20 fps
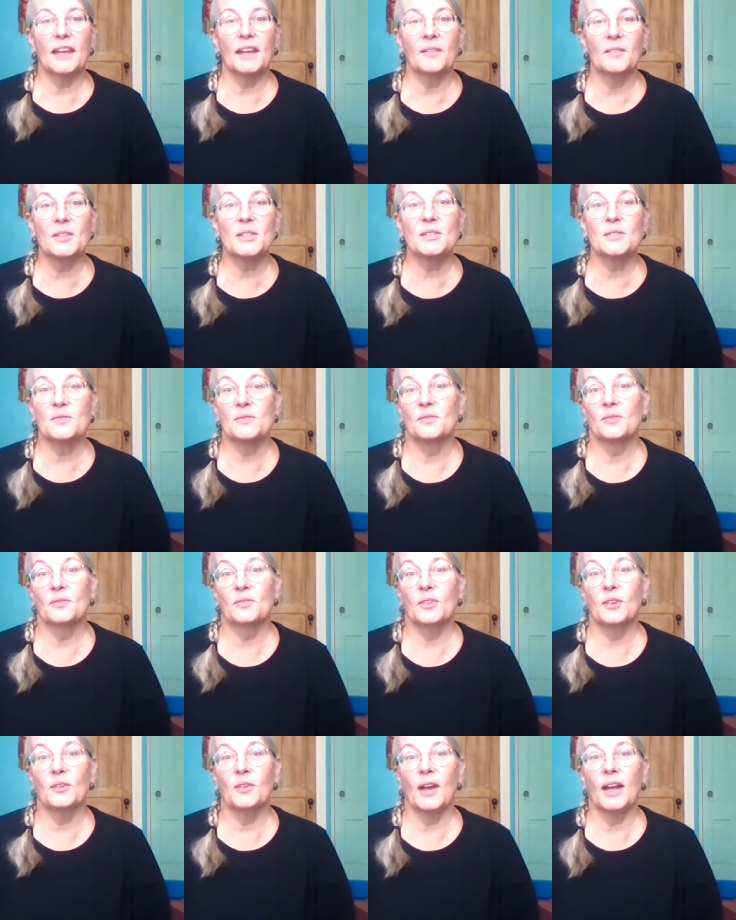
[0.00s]
was
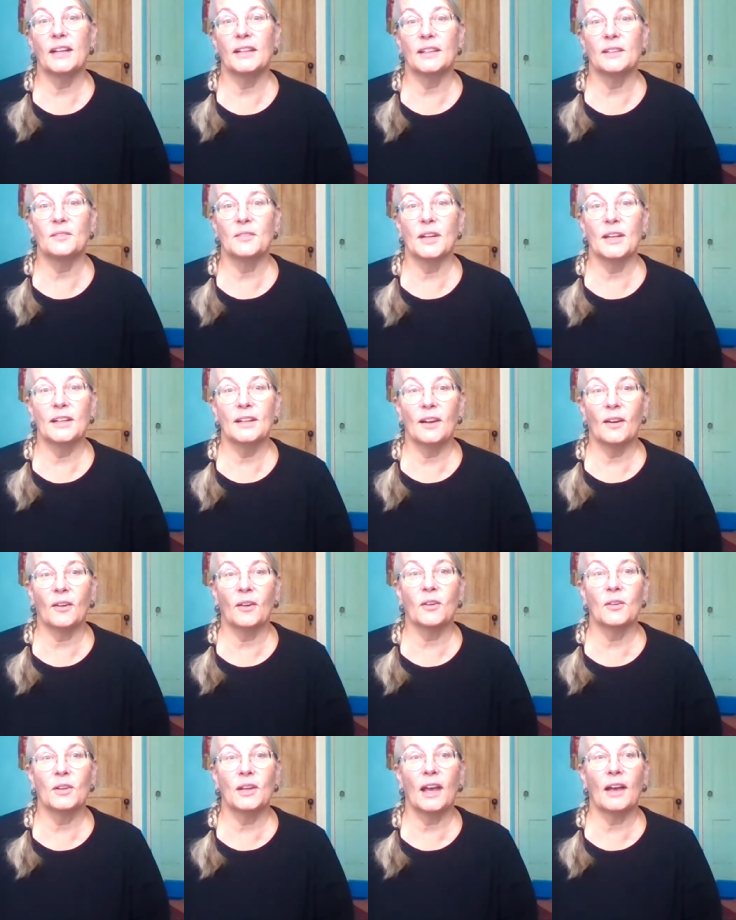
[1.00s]
for granted, right? Our
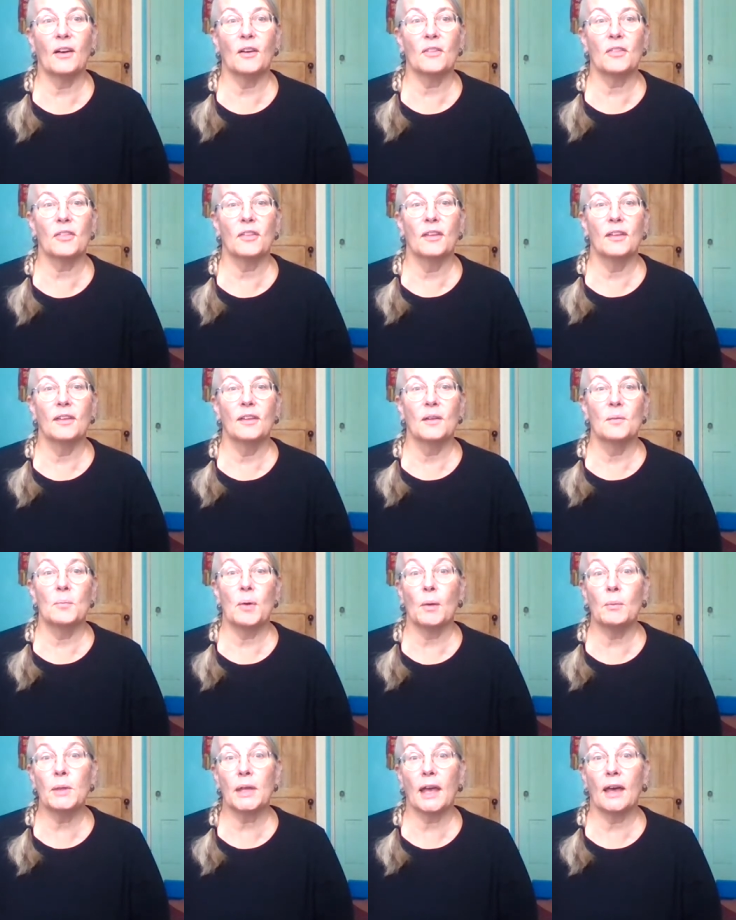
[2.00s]
good health,
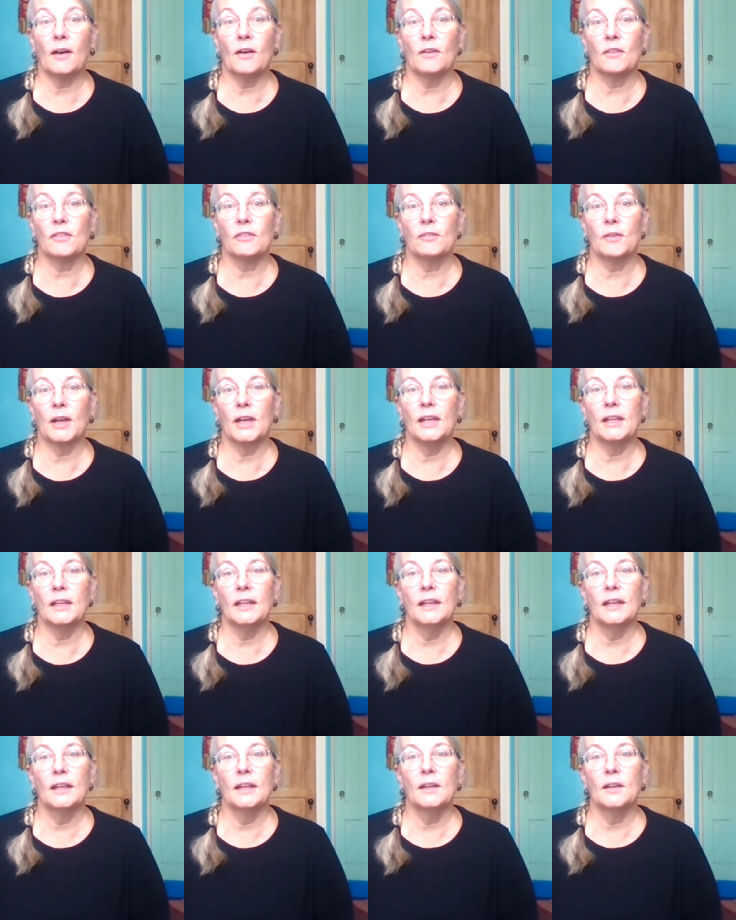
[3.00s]
public health, right?
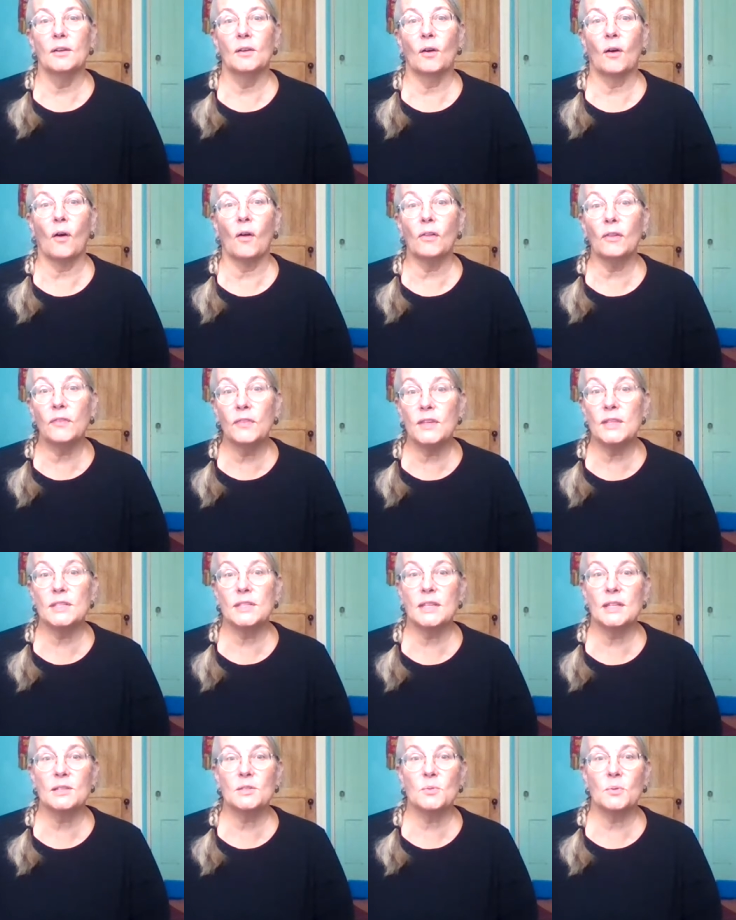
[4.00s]
All of these
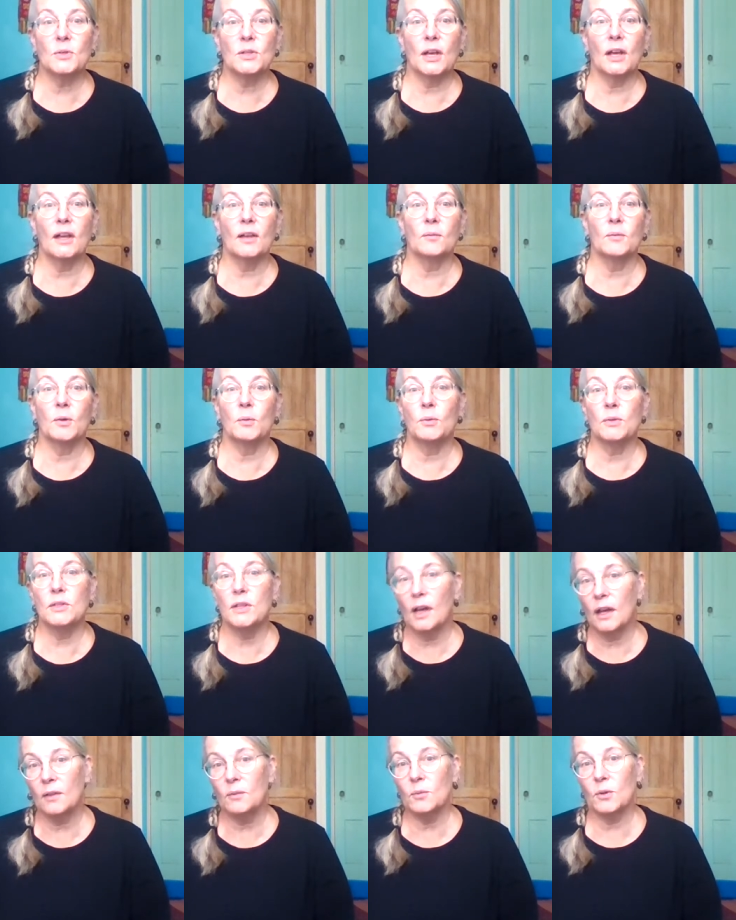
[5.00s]
things were done. We were
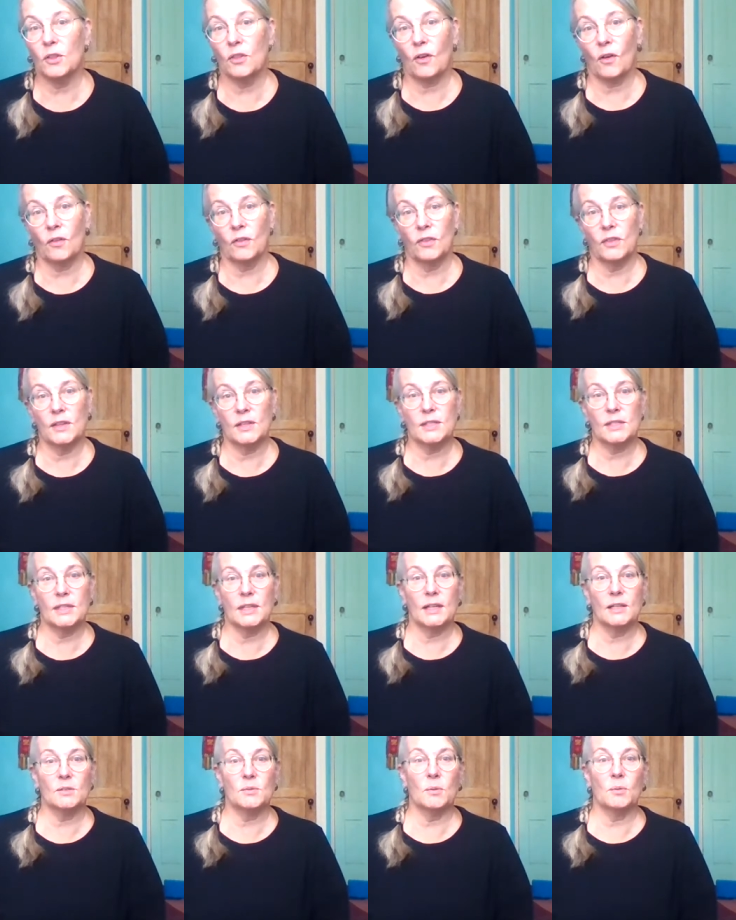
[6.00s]
done with all of these
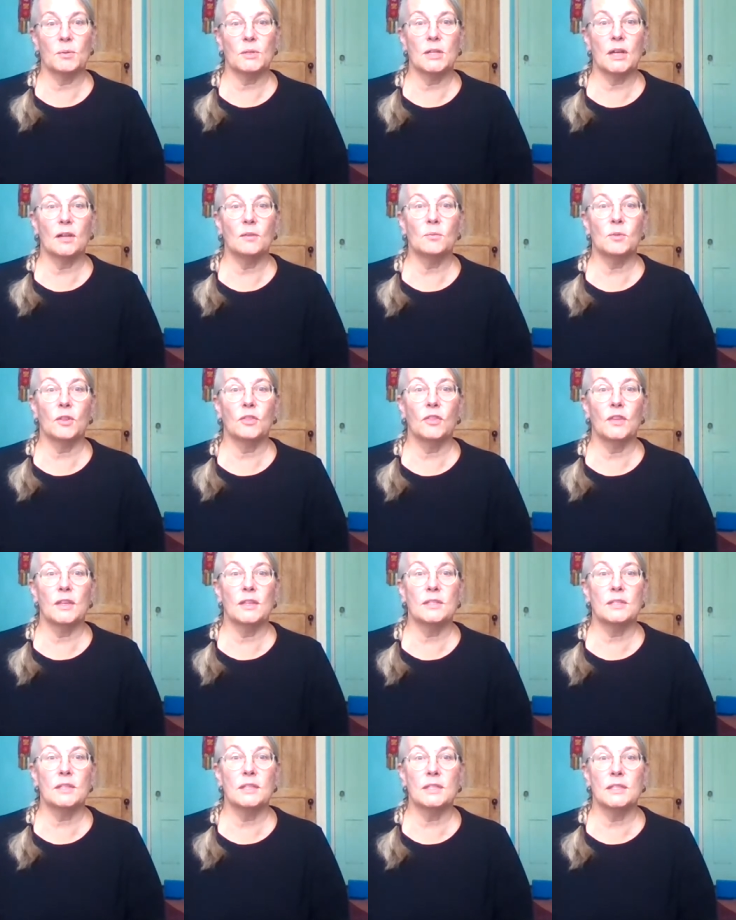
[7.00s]
things. We were done with
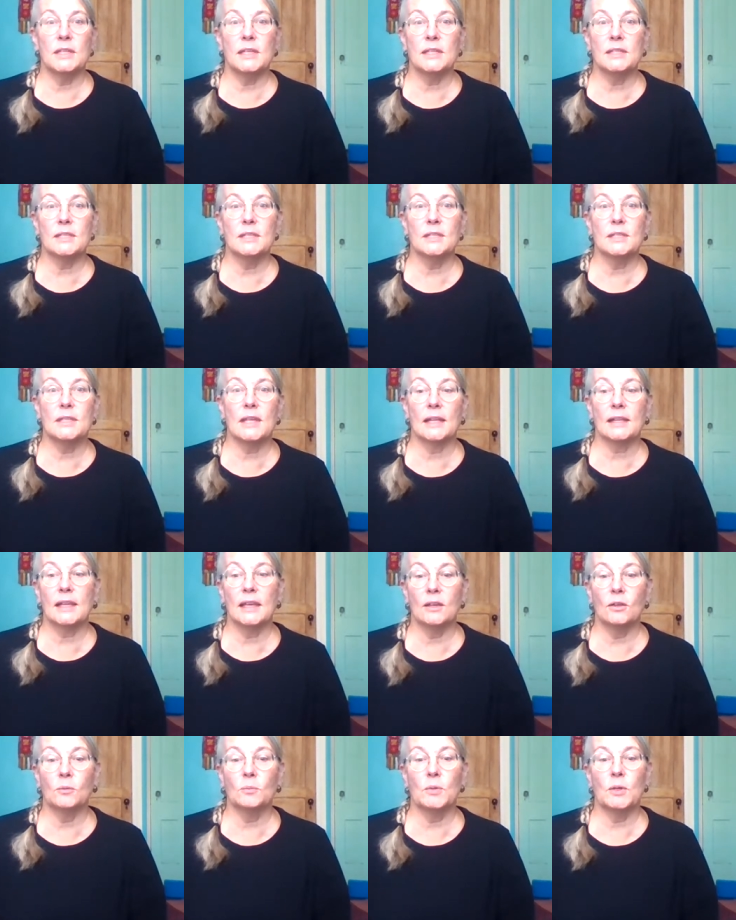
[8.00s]
these diseases that
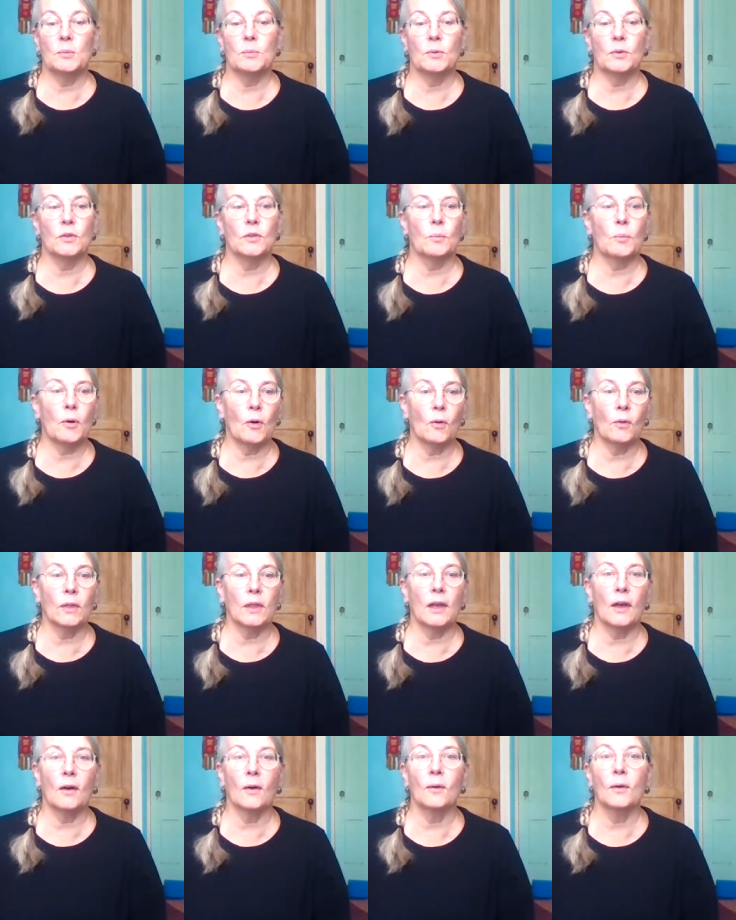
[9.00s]
kill people, the
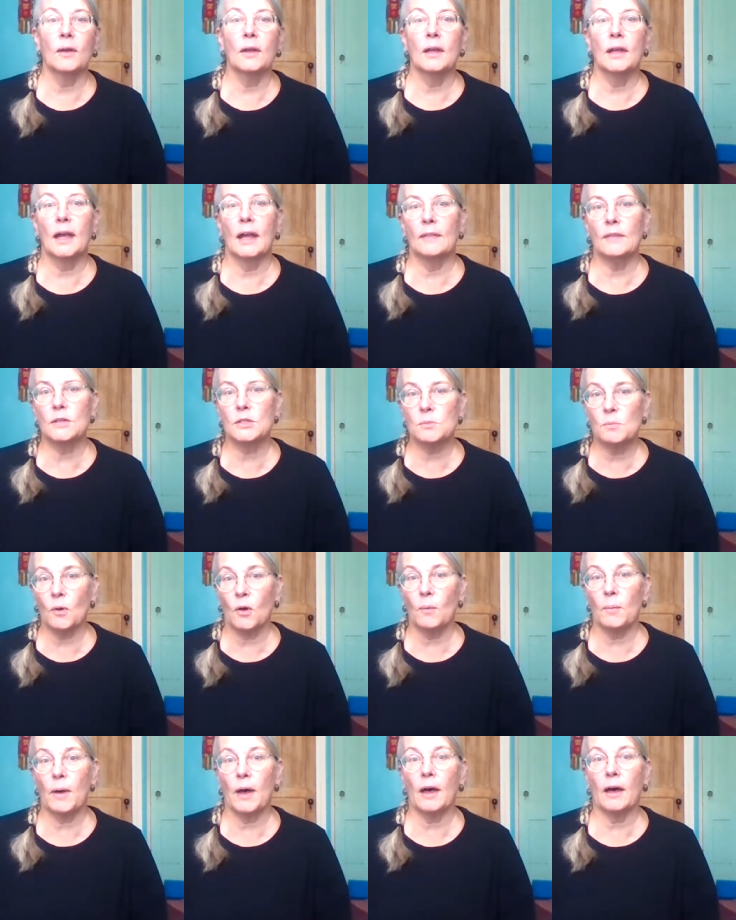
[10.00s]
polio and the
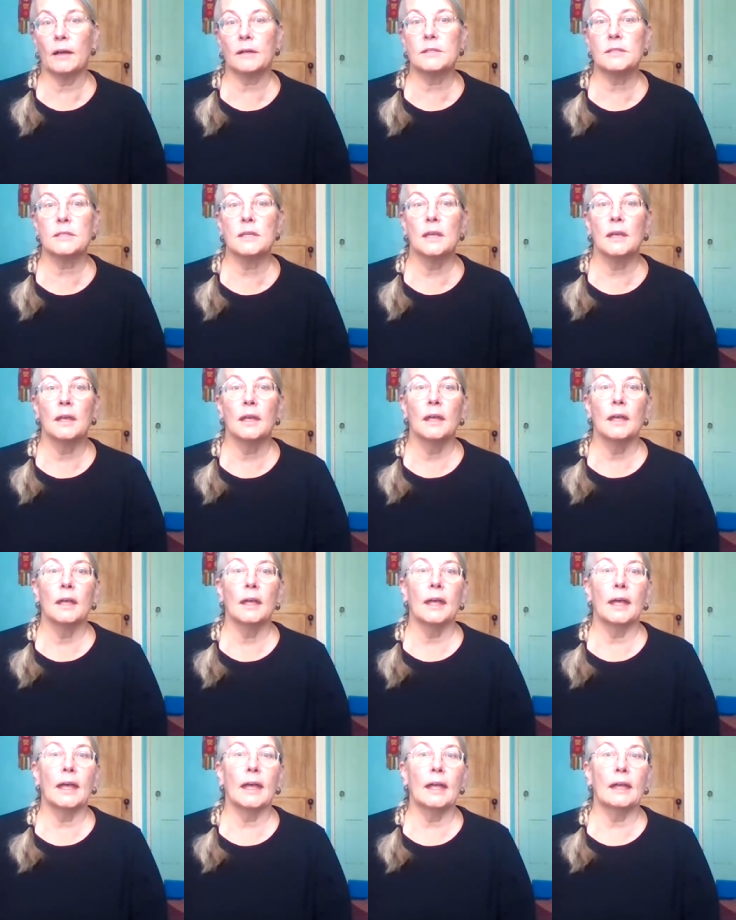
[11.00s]
smallpox,
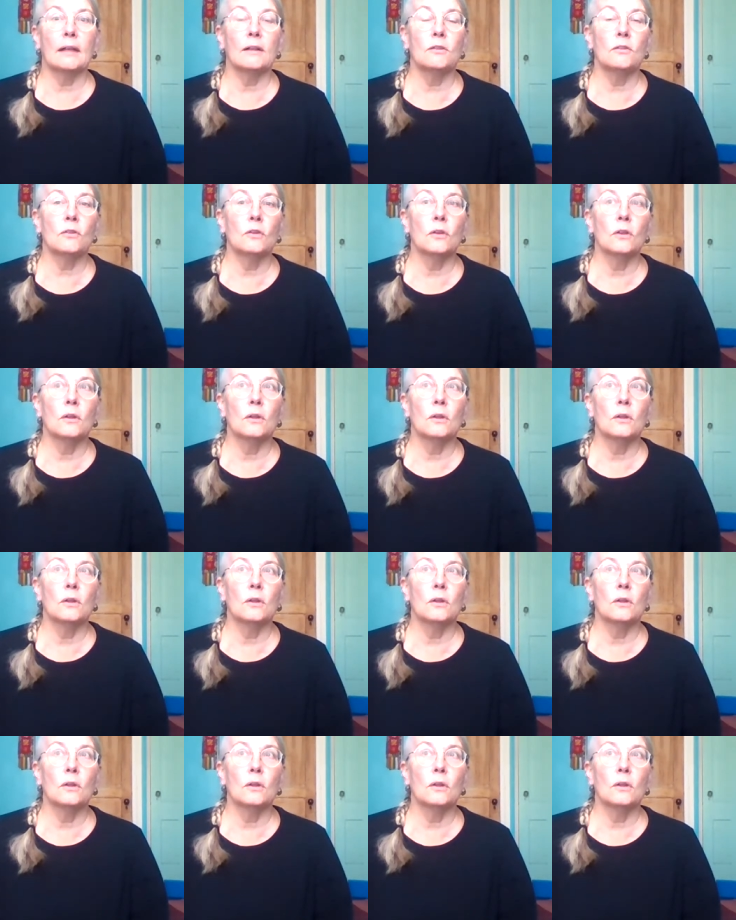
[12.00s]
and